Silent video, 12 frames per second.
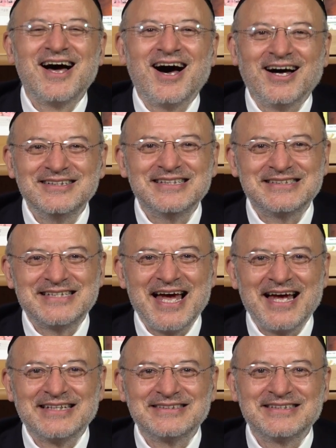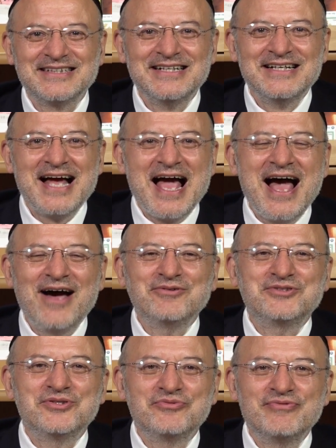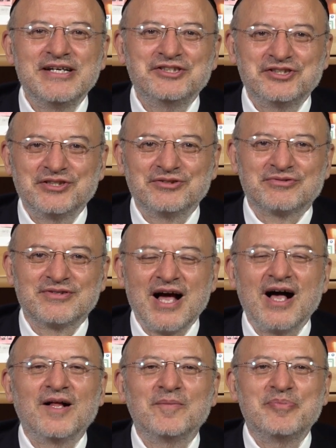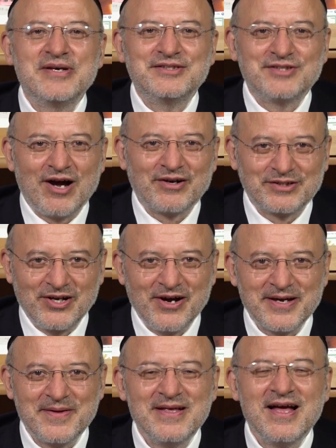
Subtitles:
understand how to reach children al pi darkai,